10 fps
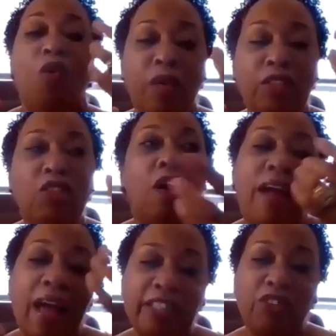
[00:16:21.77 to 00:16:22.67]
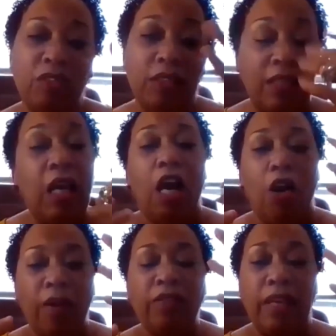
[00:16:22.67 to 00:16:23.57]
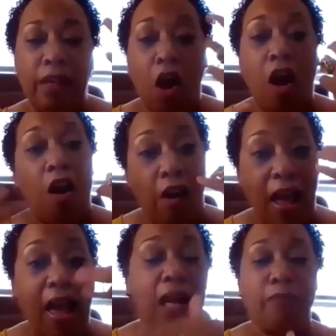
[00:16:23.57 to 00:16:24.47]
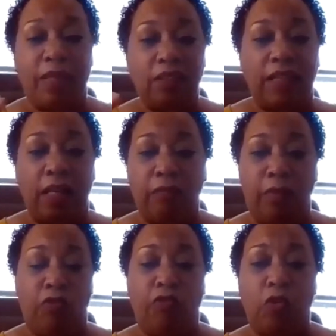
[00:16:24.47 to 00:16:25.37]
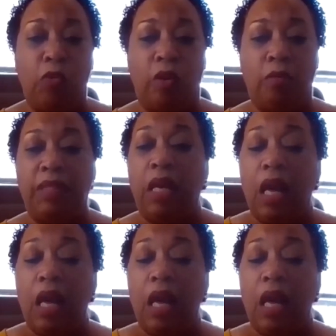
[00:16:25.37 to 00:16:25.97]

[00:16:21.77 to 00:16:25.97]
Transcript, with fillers: which are actually but they are, are habits that have been formed